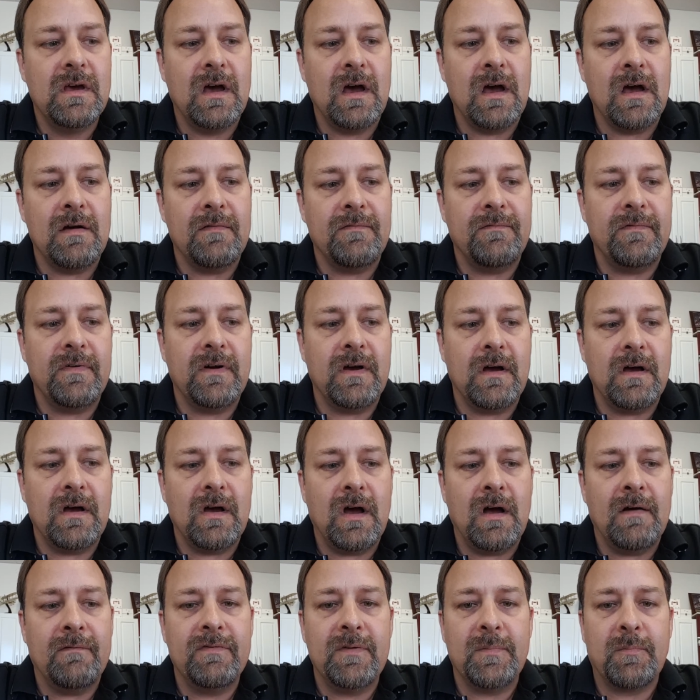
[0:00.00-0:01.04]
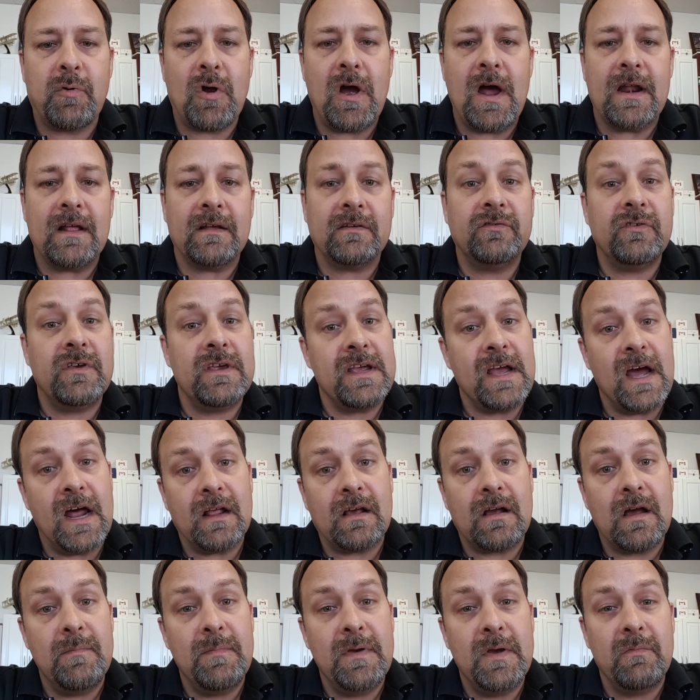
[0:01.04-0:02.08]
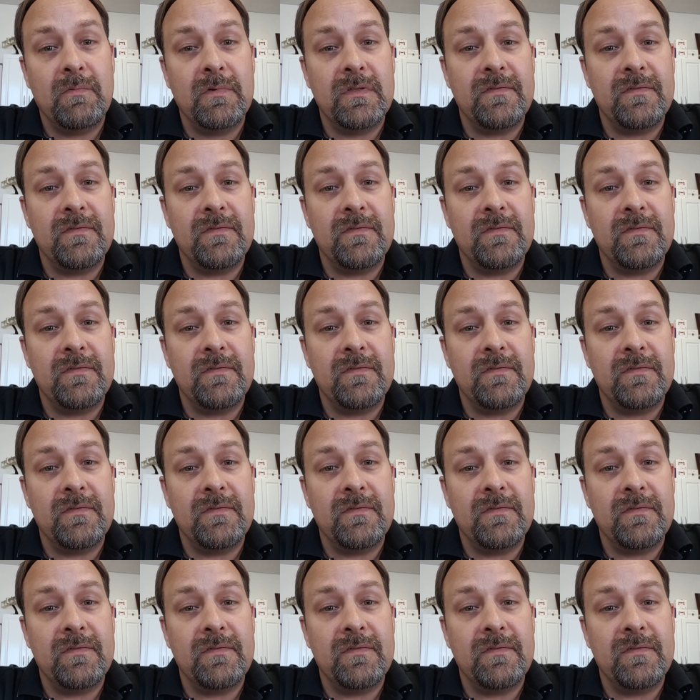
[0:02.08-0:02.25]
of the product. So you got to come in